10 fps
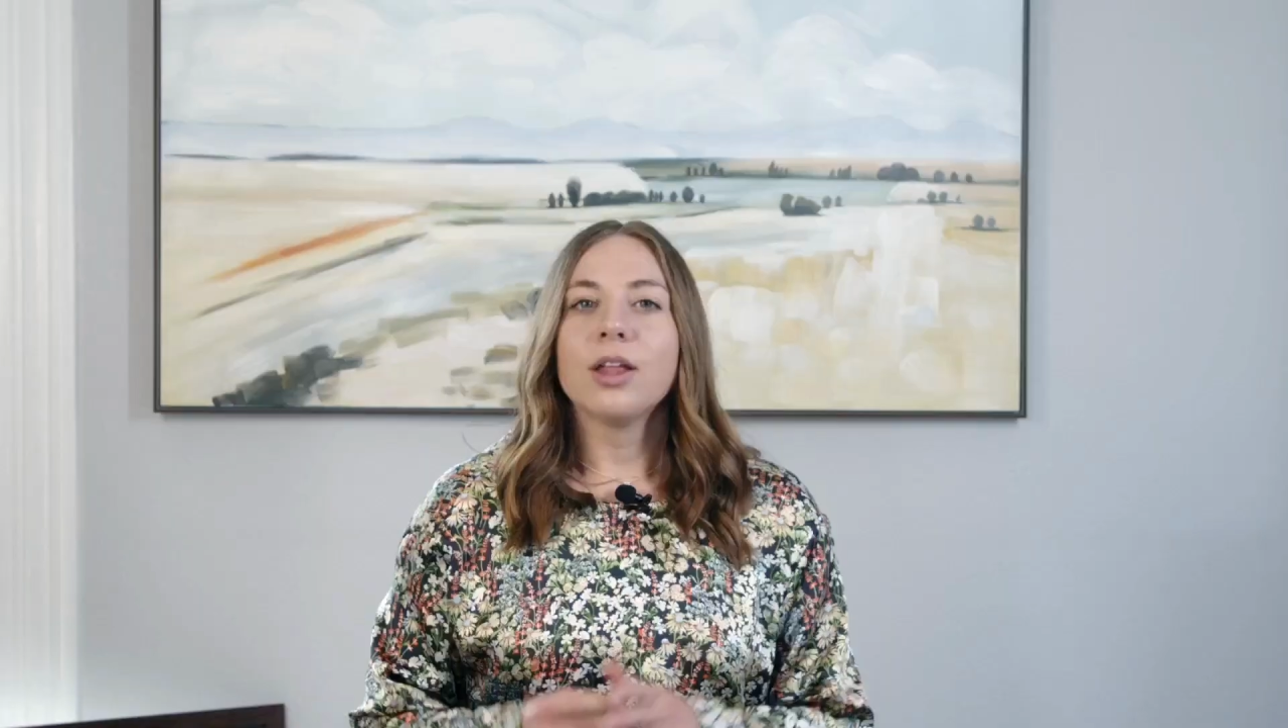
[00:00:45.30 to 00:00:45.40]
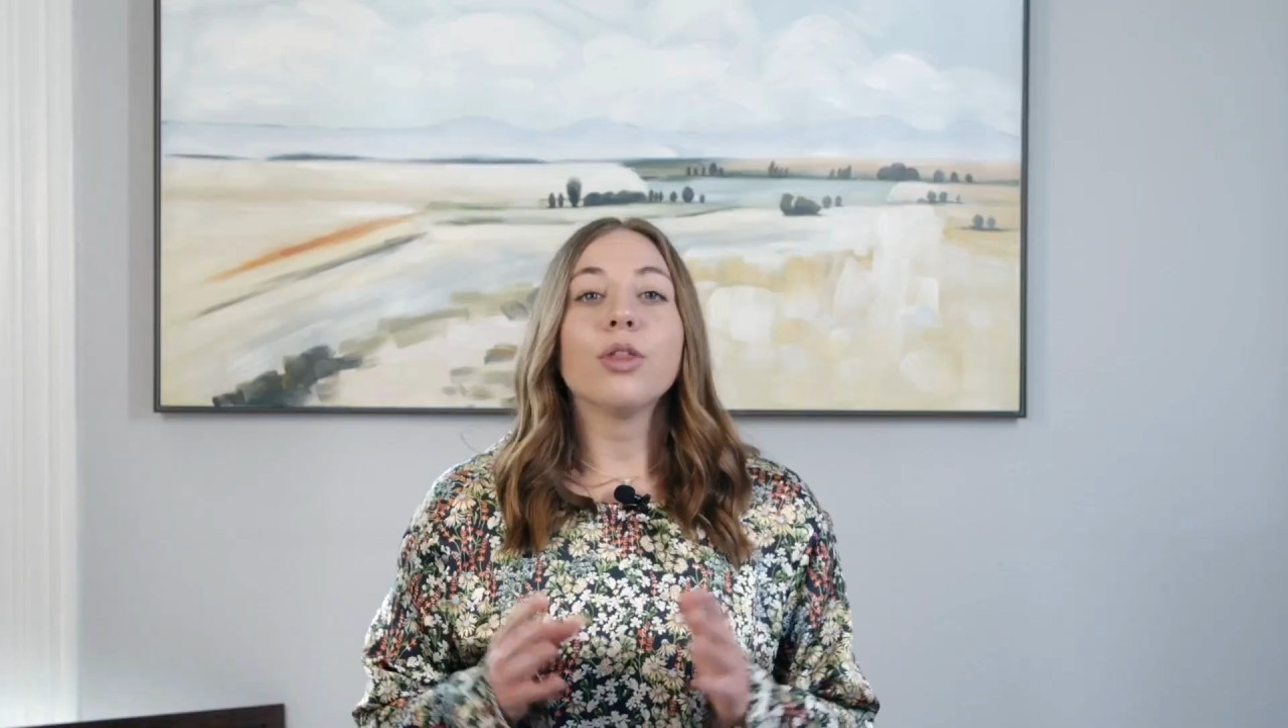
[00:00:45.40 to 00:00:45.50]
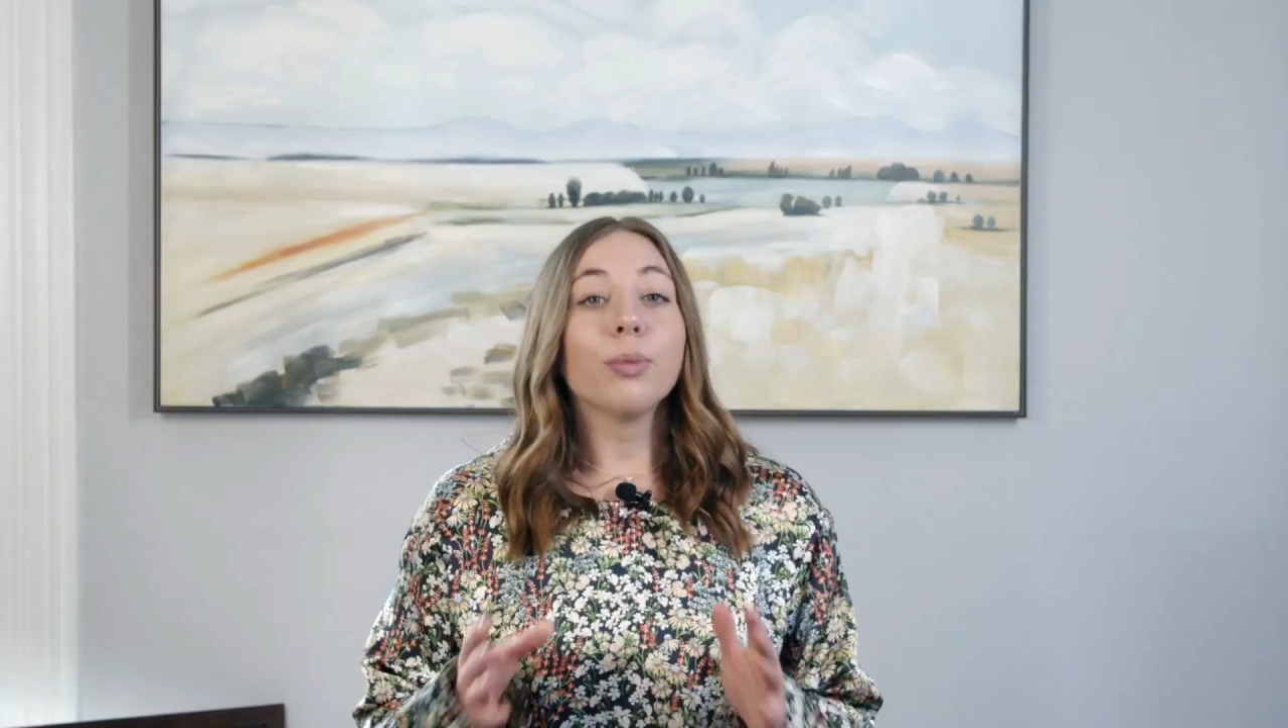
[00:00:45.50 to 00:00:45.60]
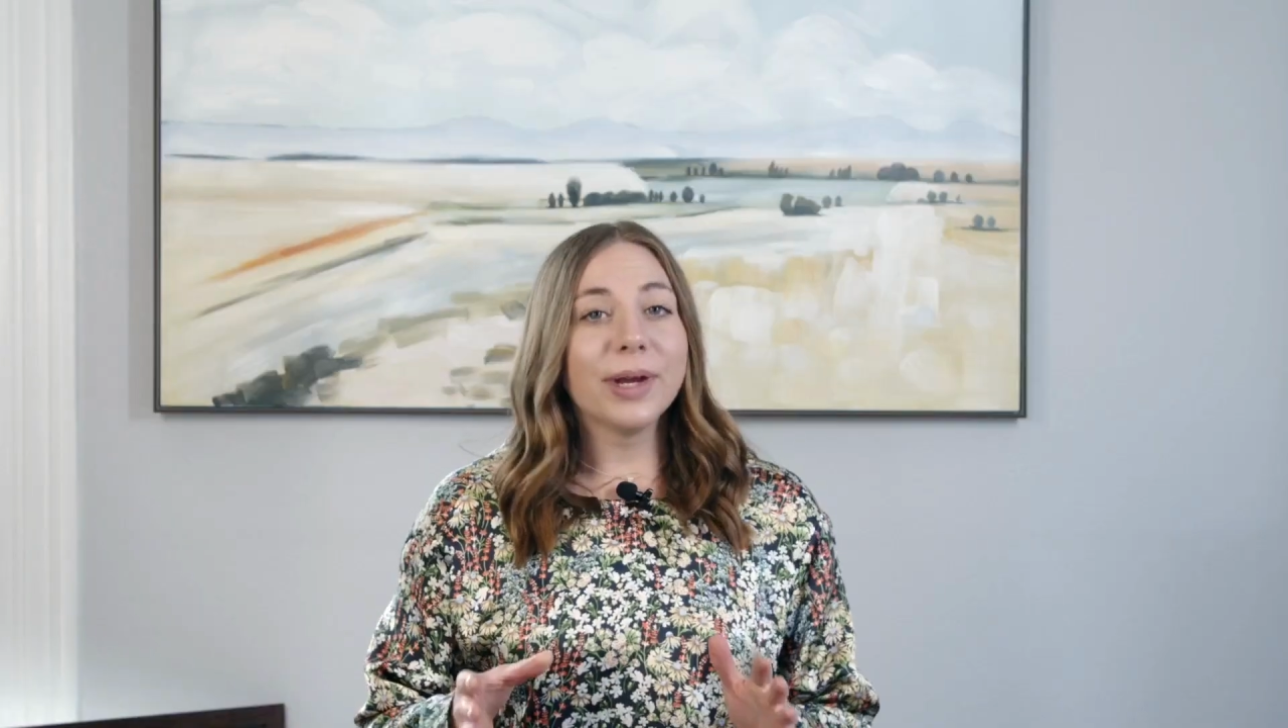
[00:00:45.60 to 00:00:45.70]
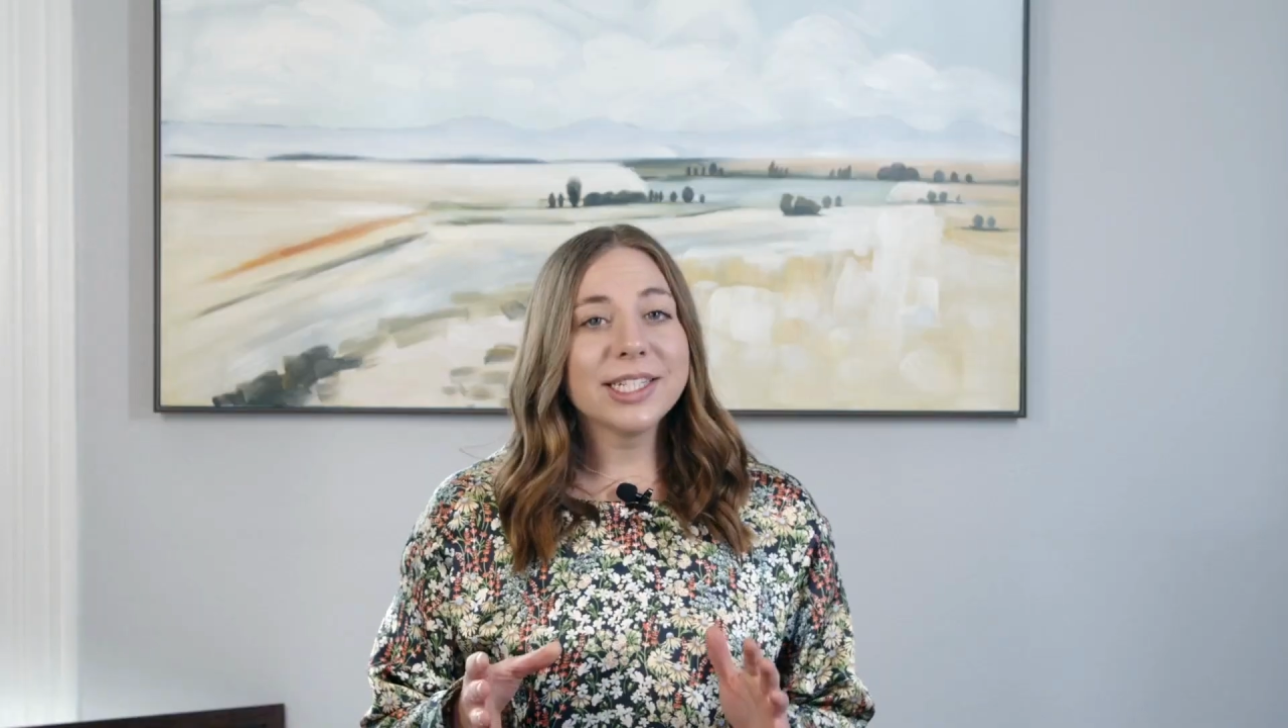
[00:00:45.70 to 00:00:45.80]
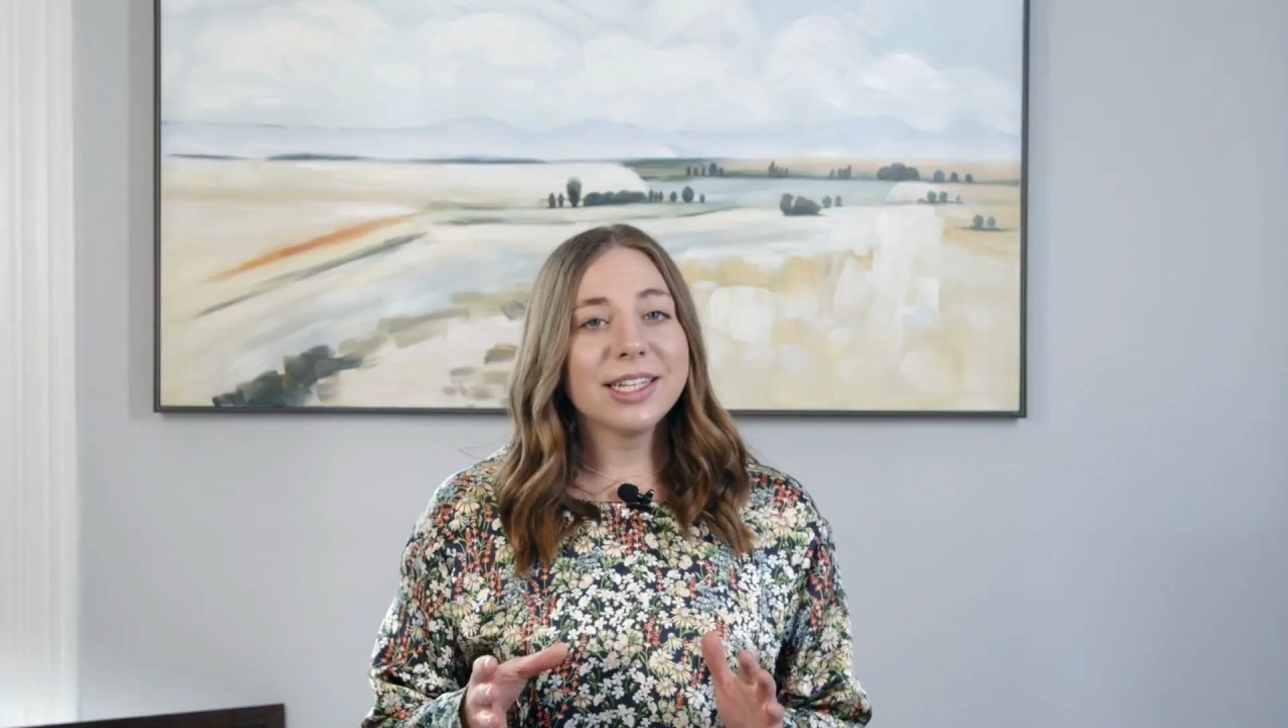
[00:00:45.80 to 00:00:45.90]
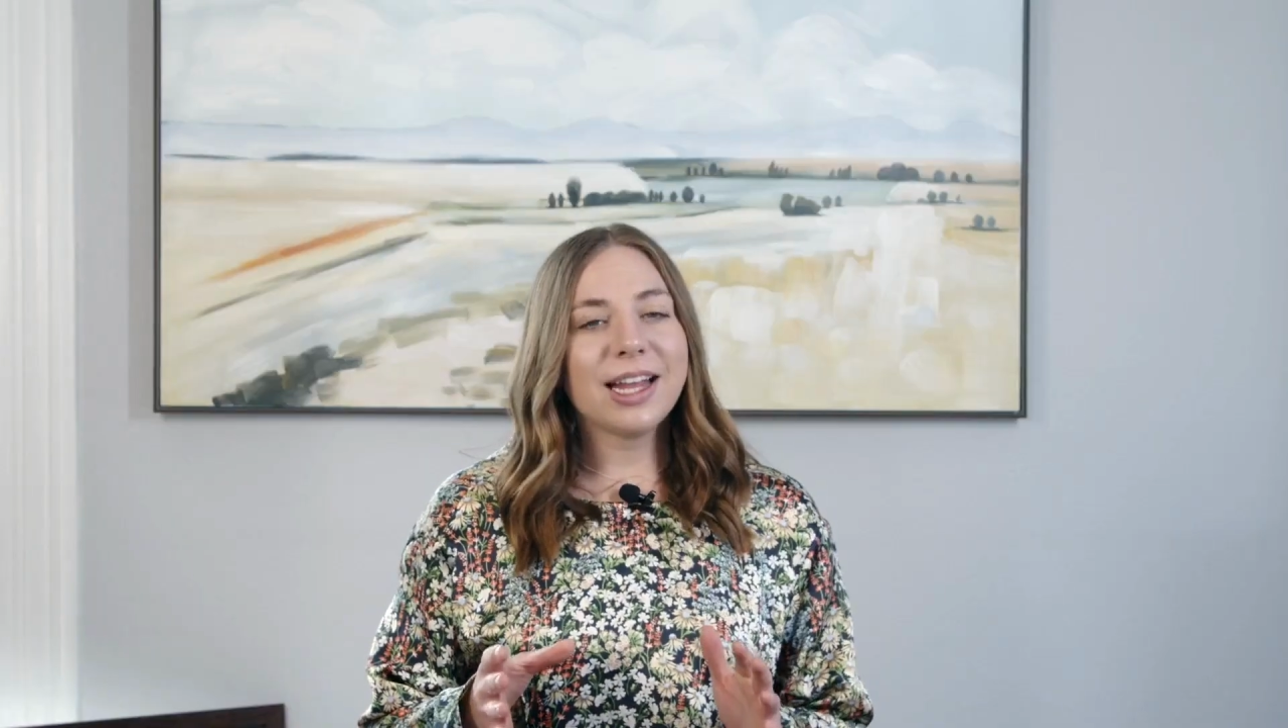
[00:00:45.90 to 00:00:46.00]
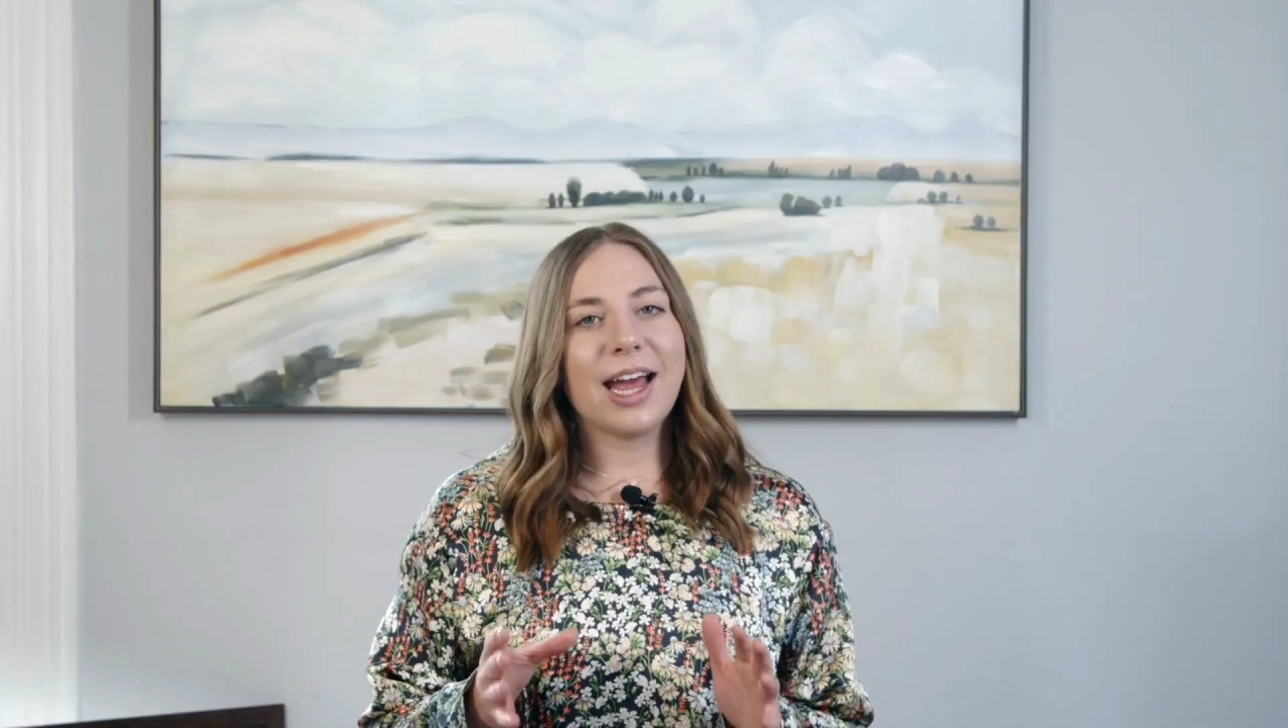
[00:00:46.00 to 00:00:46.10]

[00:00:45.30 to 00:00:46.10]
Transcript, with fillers: The reason